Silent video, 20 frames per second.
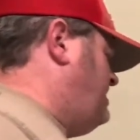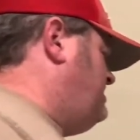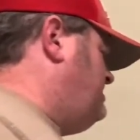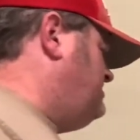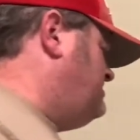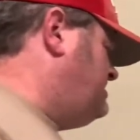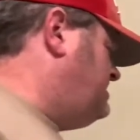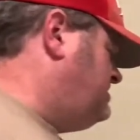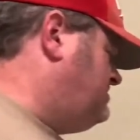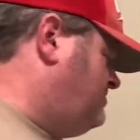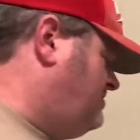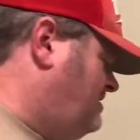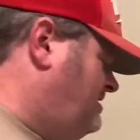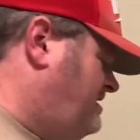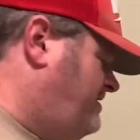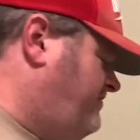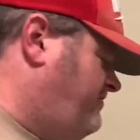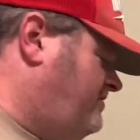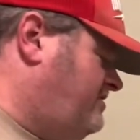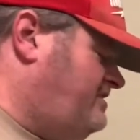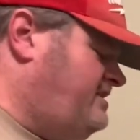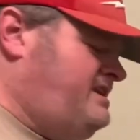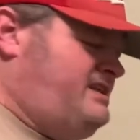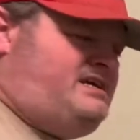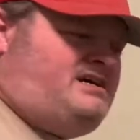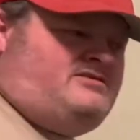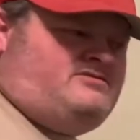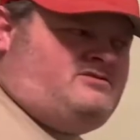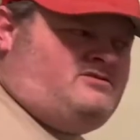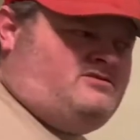use this one a lot for cleaning
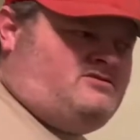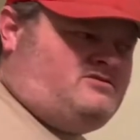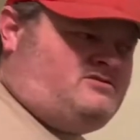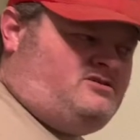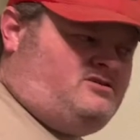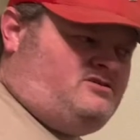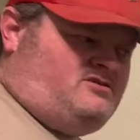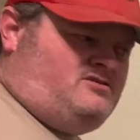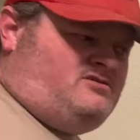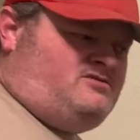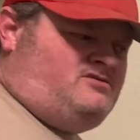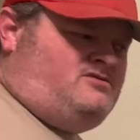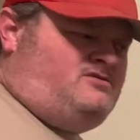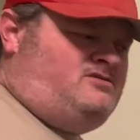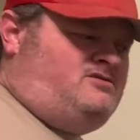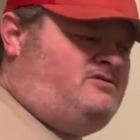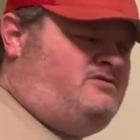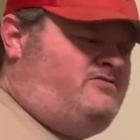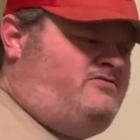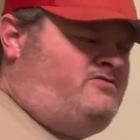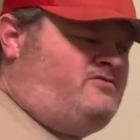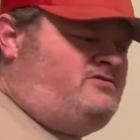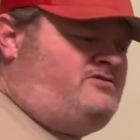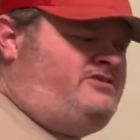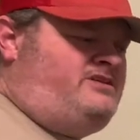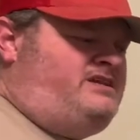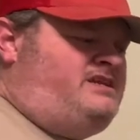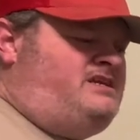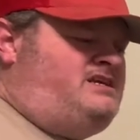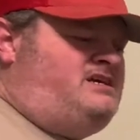up our car, for
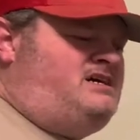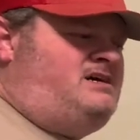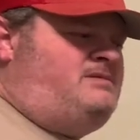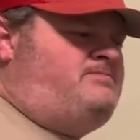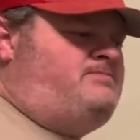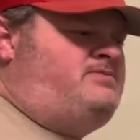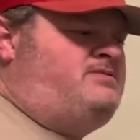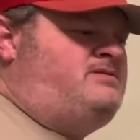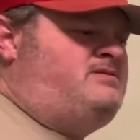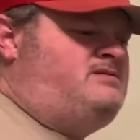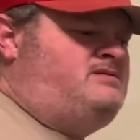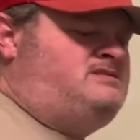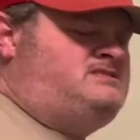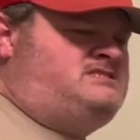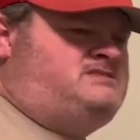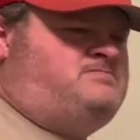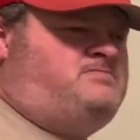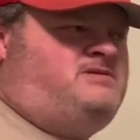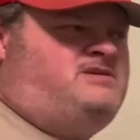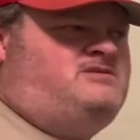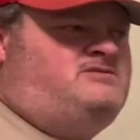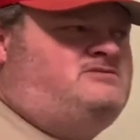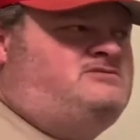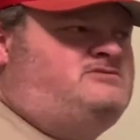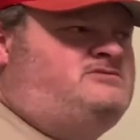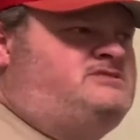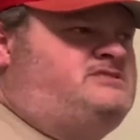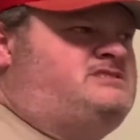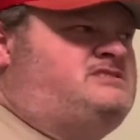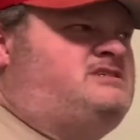cleaning up
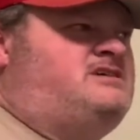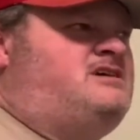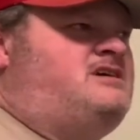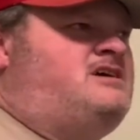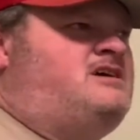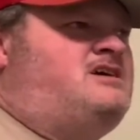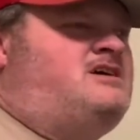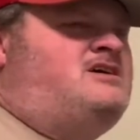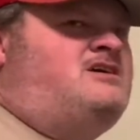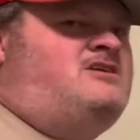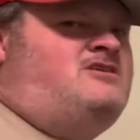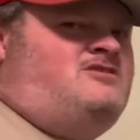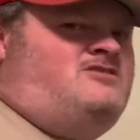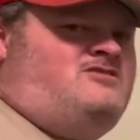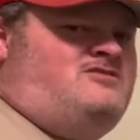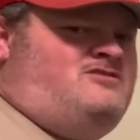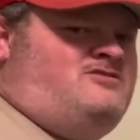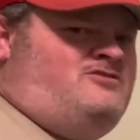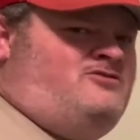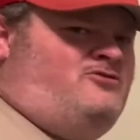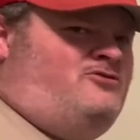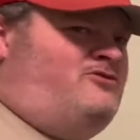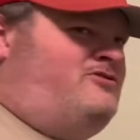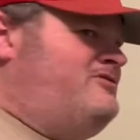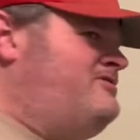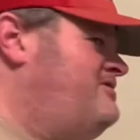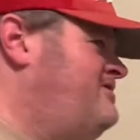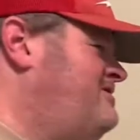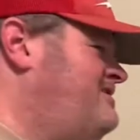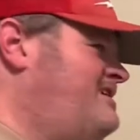spills, or
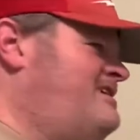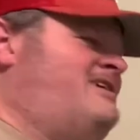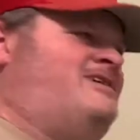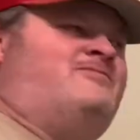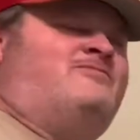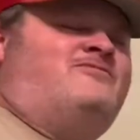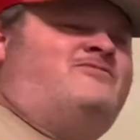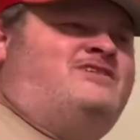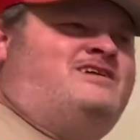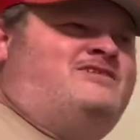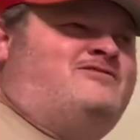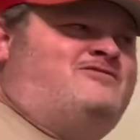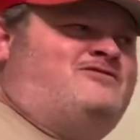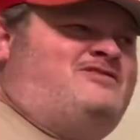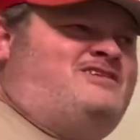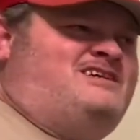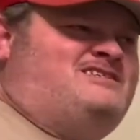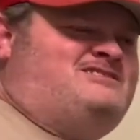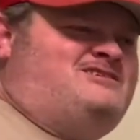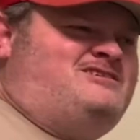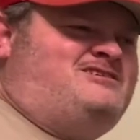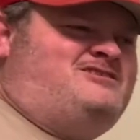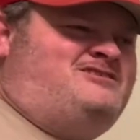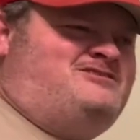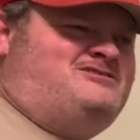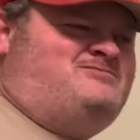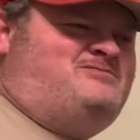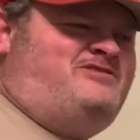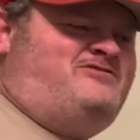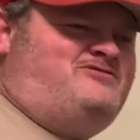whenever Leslie
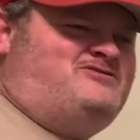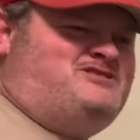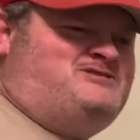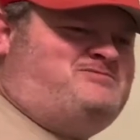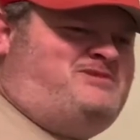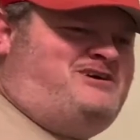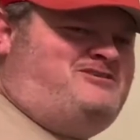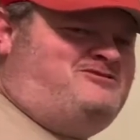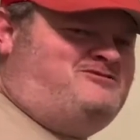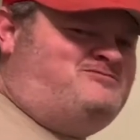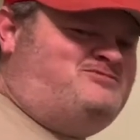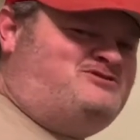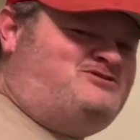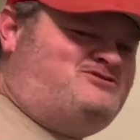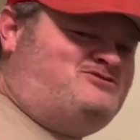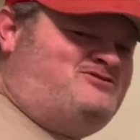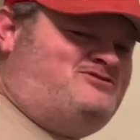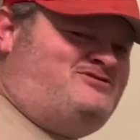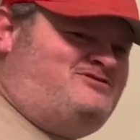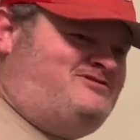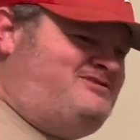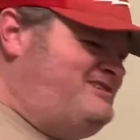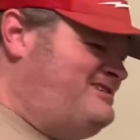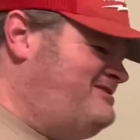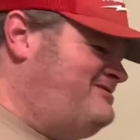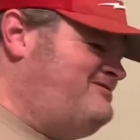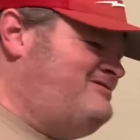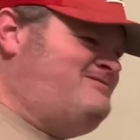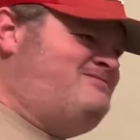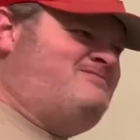calls me for spider patrol, you
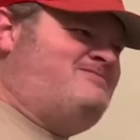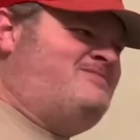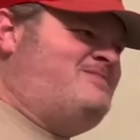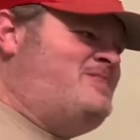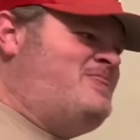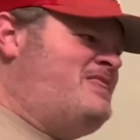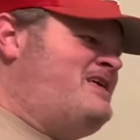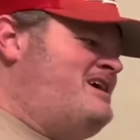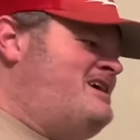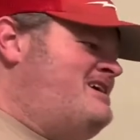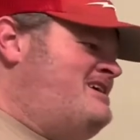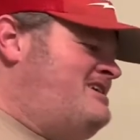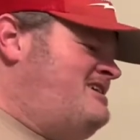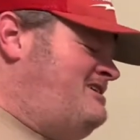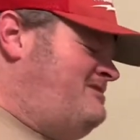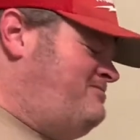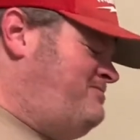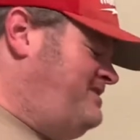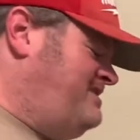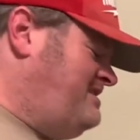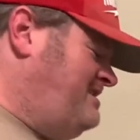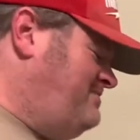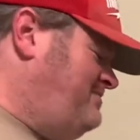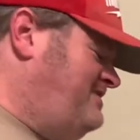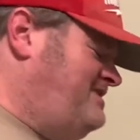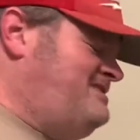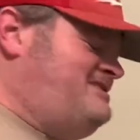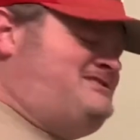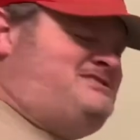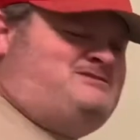know, I'll pick up
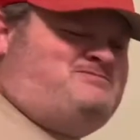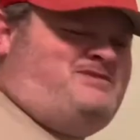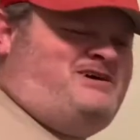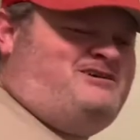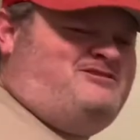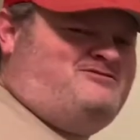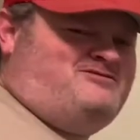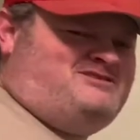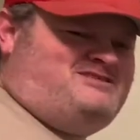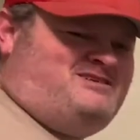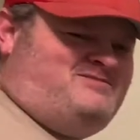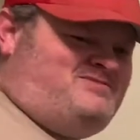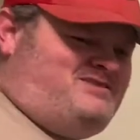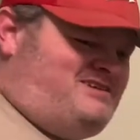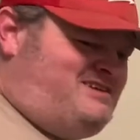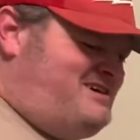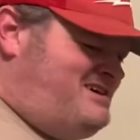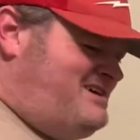a spider or something.